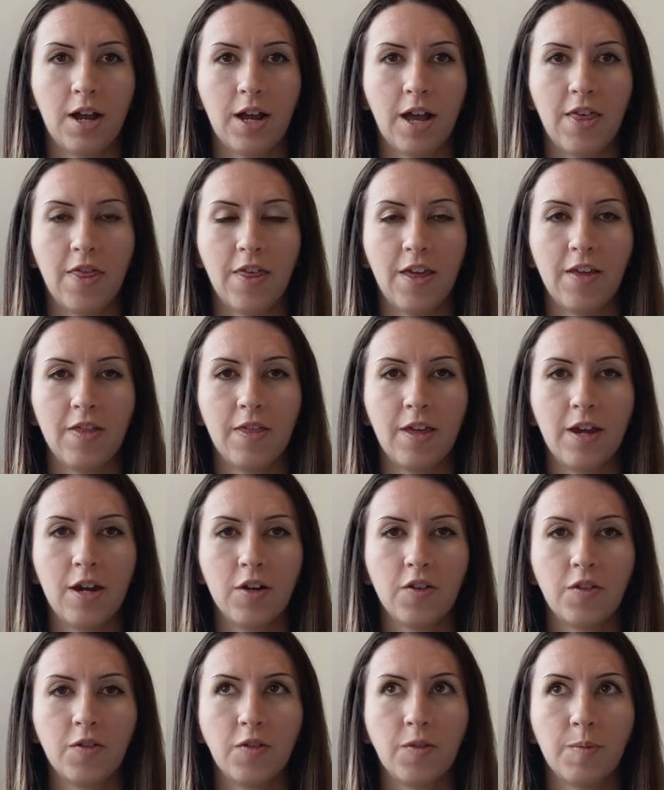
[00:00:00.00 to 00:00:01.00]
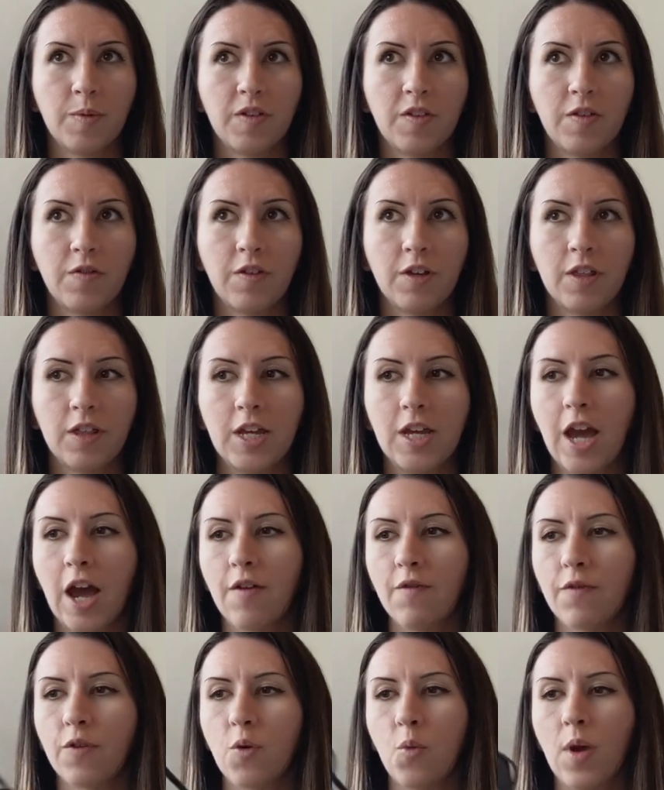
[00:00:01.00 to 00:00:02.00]
Uh, I think they are specifically
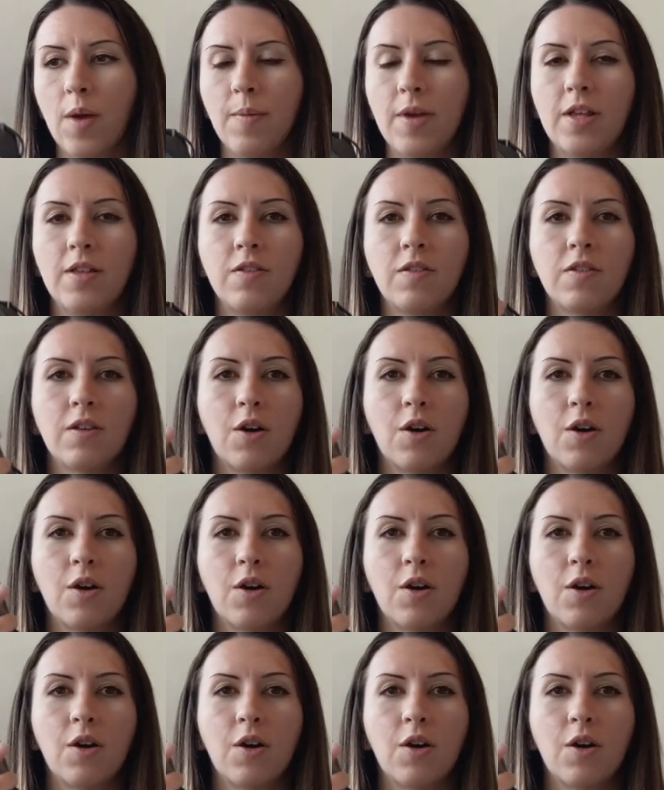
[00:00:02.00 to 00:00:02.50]
cut for women,